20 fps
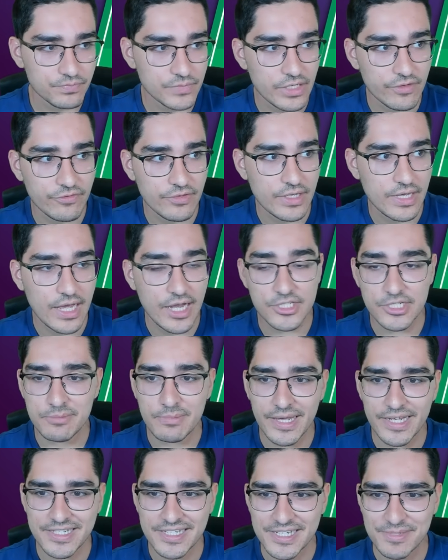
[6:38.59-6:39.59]
if he actually
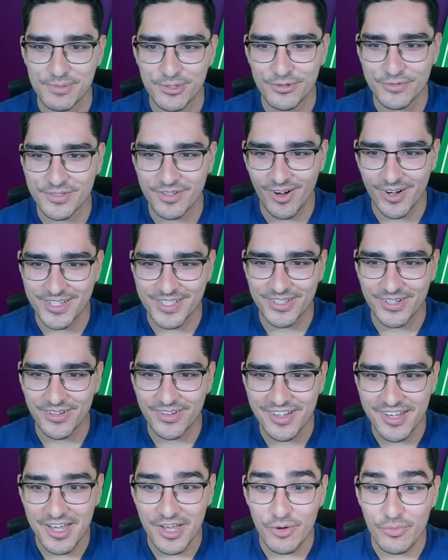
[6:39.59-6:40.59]
makes his move to Arsenal,